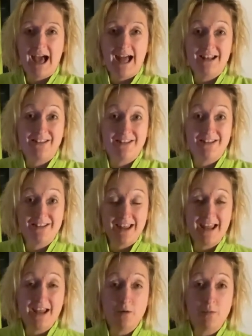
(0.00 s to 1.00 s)
And
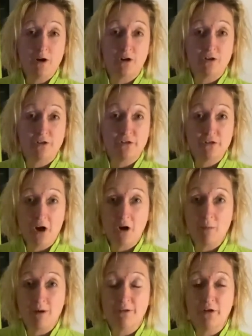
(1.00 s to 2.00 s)
today we are going to
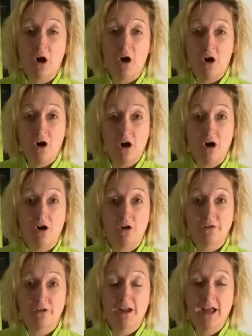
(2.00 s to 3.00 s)
start with our
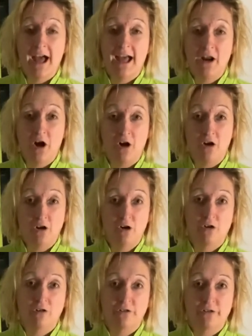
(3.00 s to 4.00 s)
heart and our
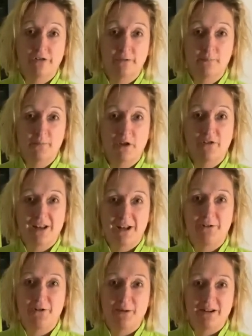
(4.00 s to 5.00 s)
lungs. So
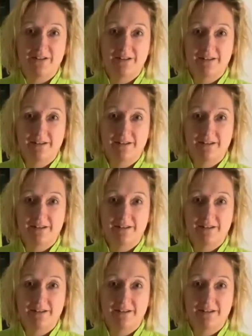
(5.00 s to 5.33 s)
let's do it.